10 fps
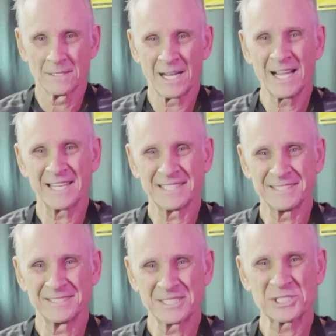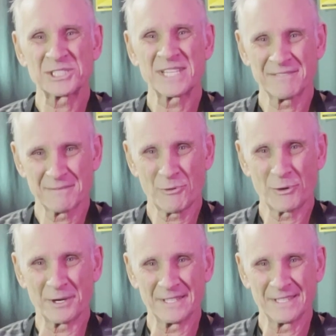Hi, this is Steve
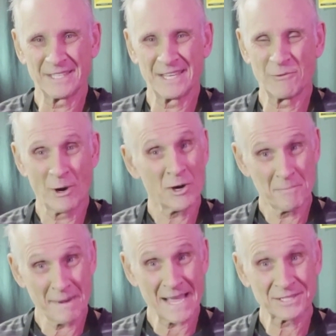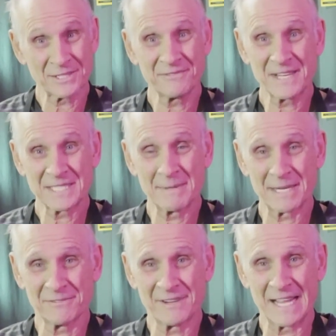LaPorte, and welcome back to the
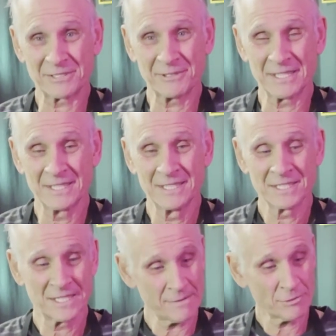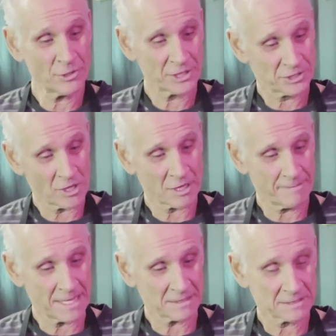FaceMaker Factory. Today we're going to talk
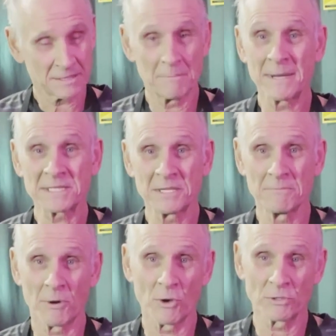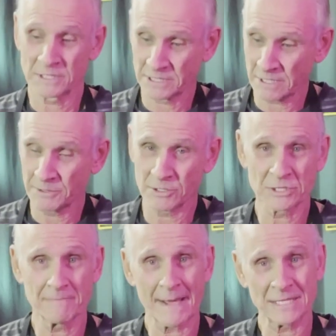about some mixing bowls and some of your
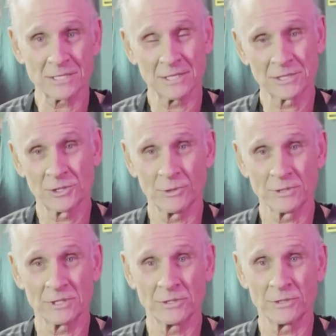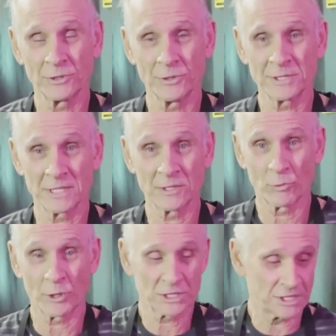spatula tools that you use in the
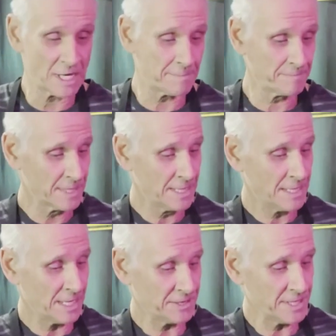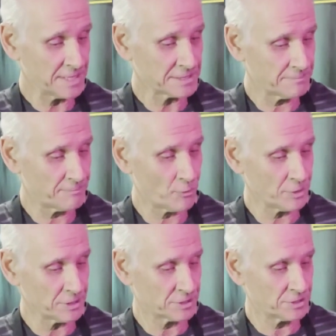workshop. I think it's
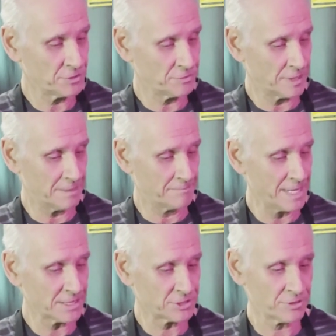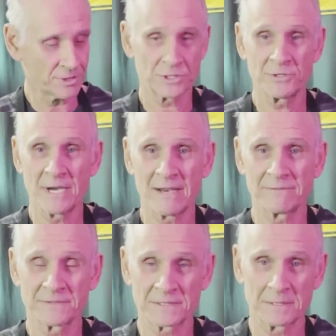important to make sure that you
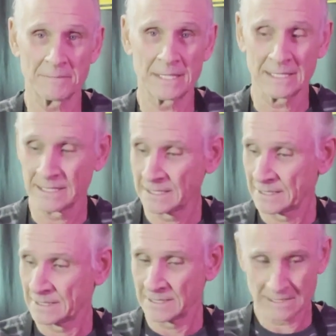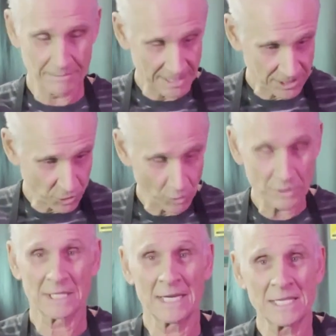have some of these
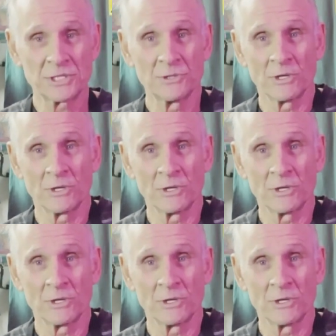tools that last